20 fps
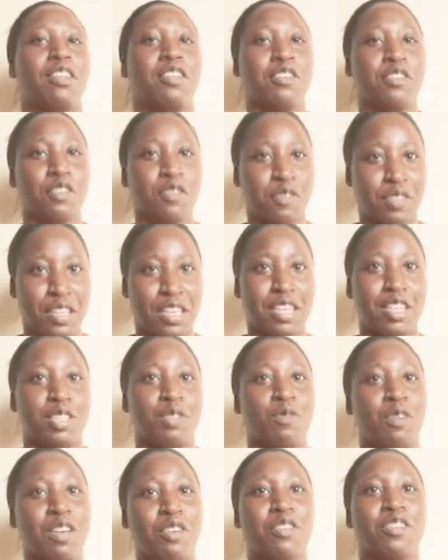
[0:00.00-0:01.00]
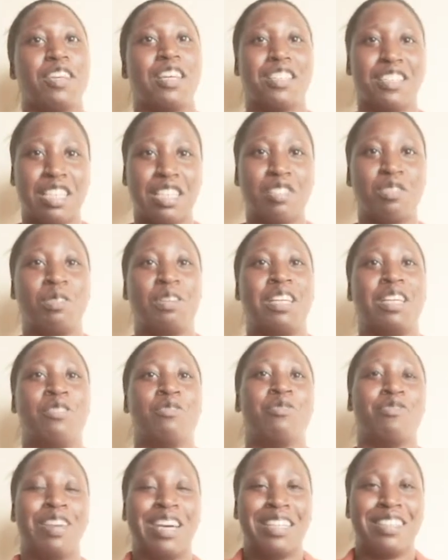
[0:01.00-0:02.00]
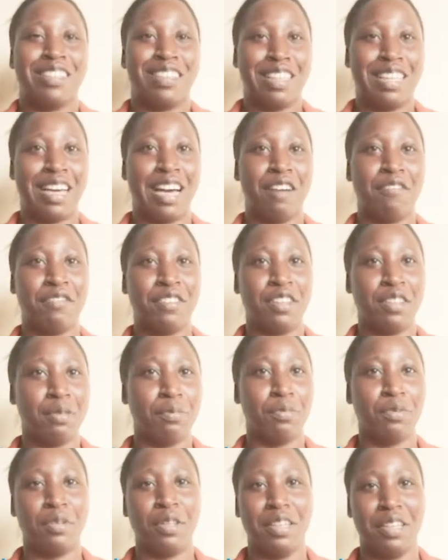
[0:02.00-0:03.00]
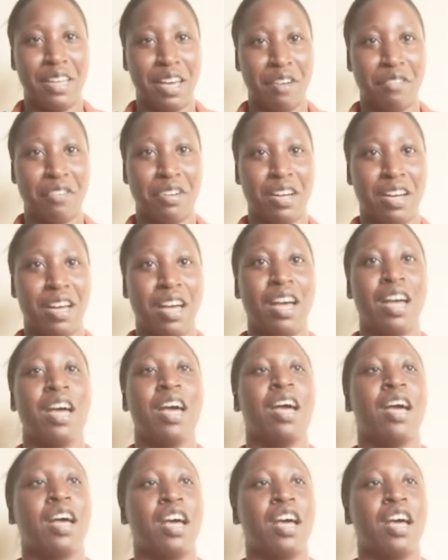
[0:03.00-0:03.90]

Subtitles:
a lot of things were not necessarily readily available in Africa.